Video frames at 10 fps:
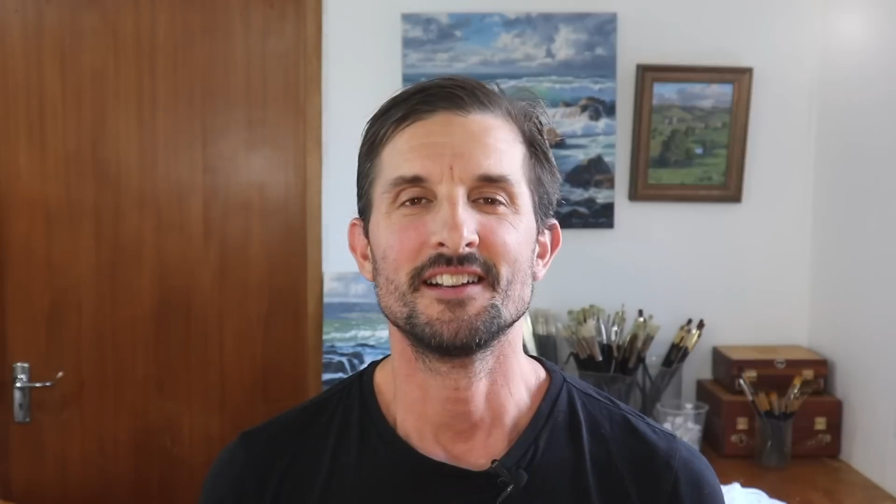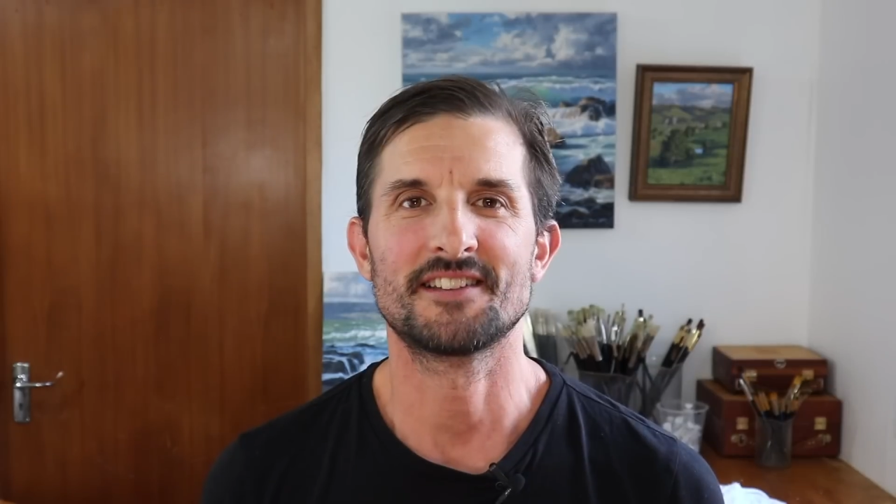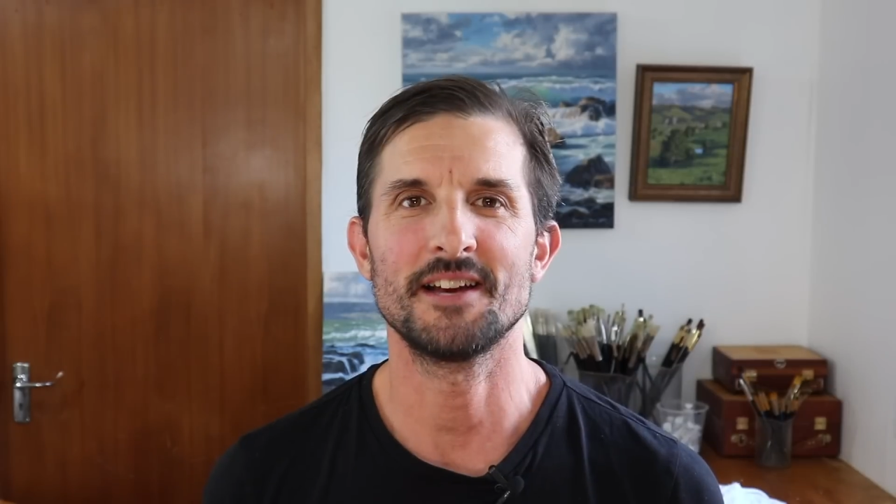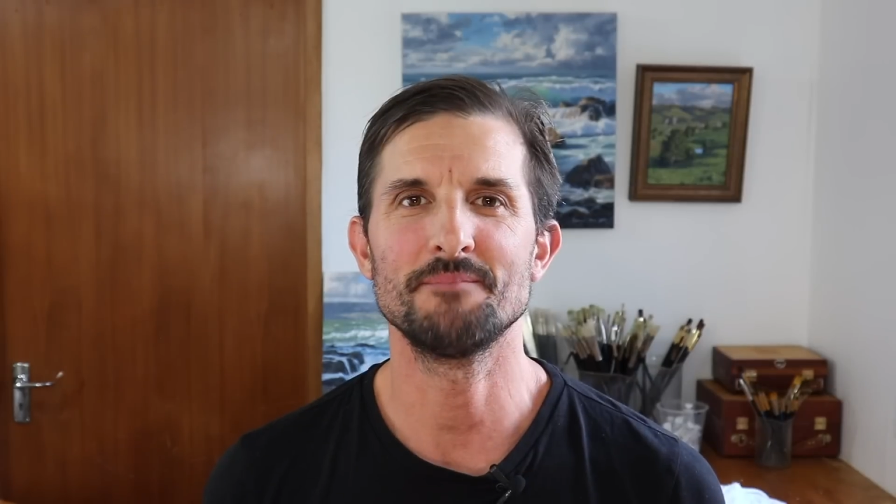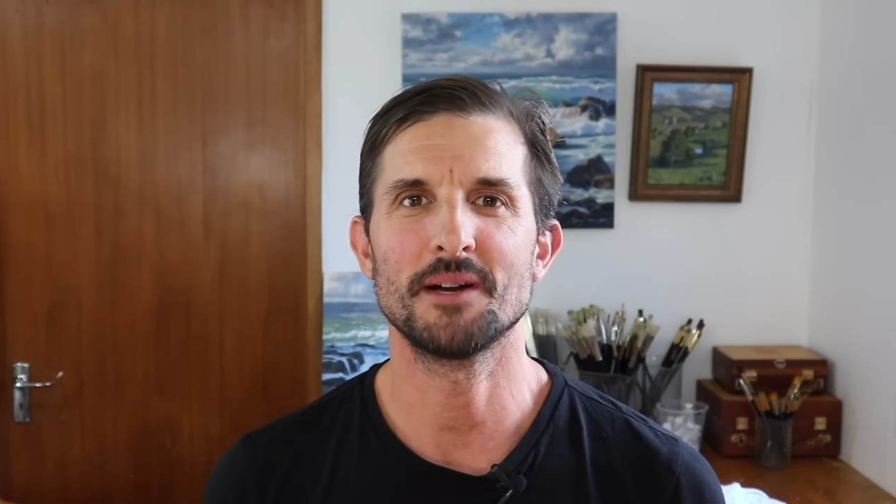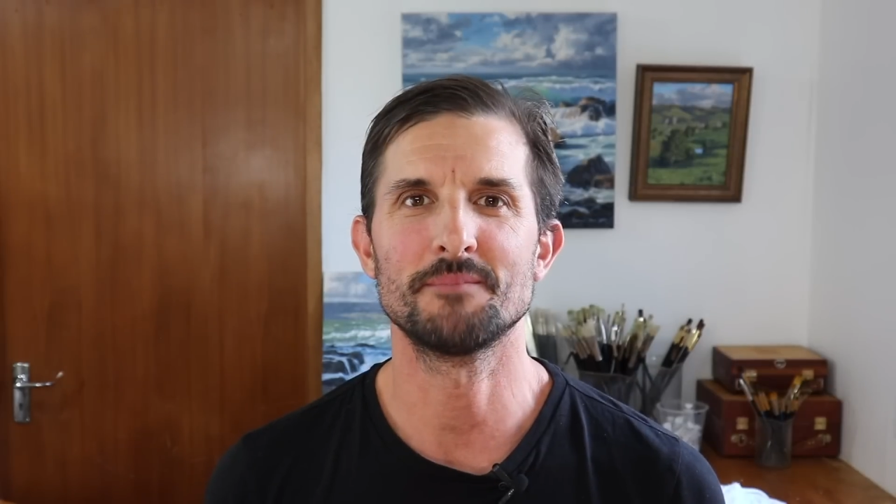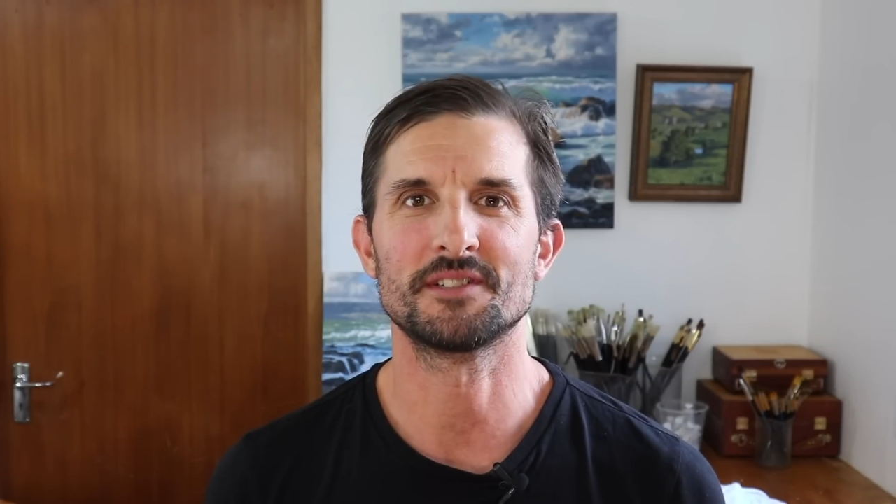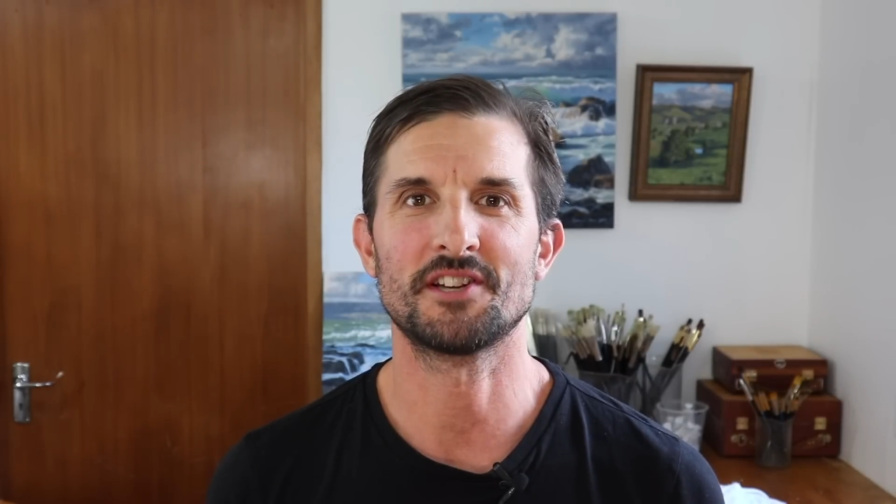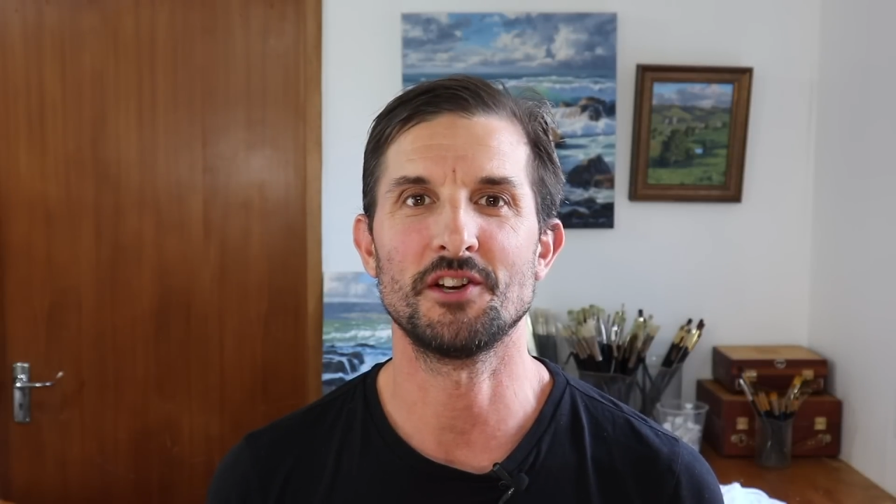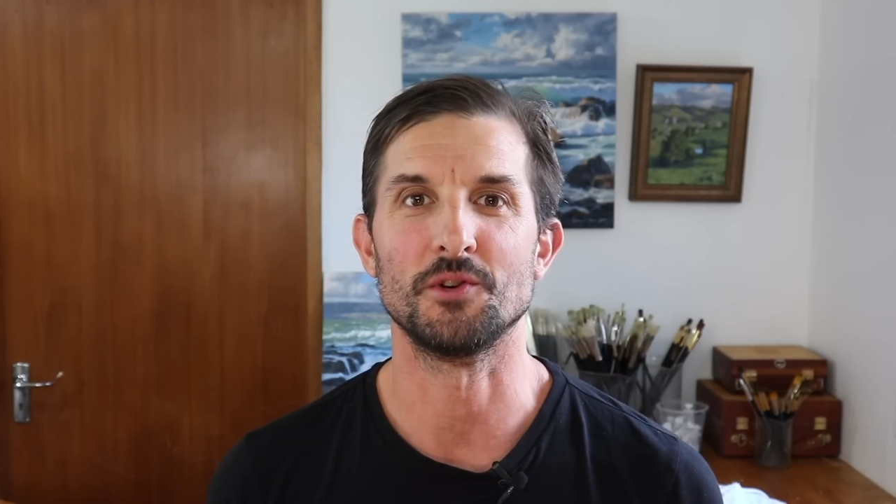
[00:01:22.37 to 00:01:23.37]
Tip number
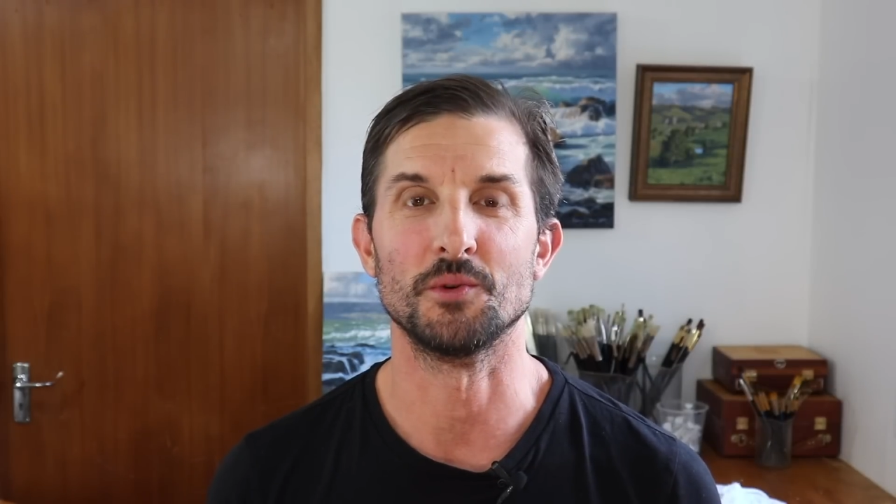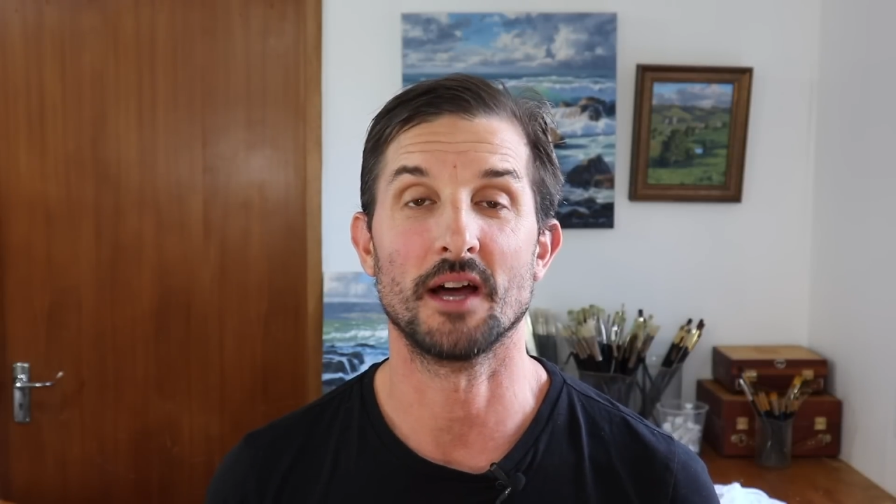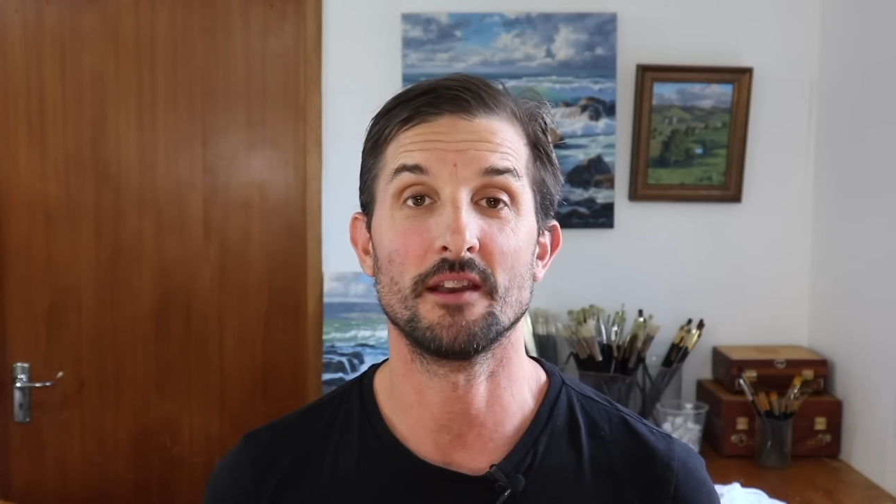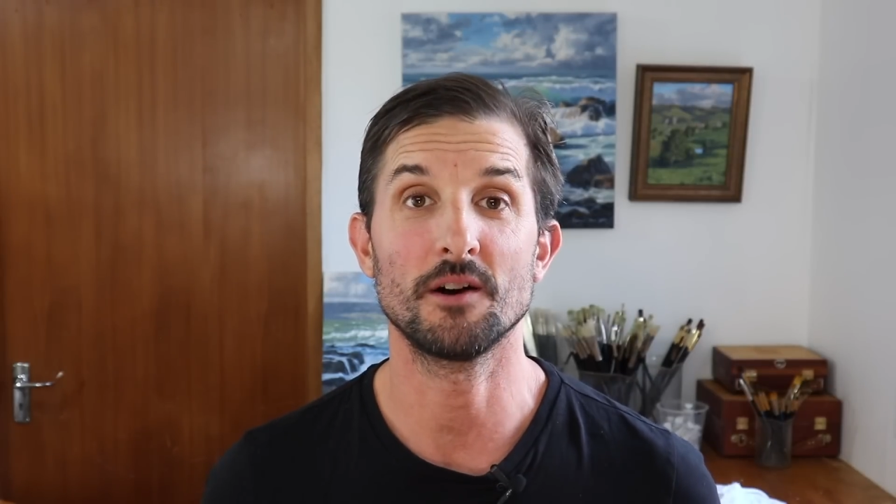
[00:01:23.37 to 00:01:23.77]
2, and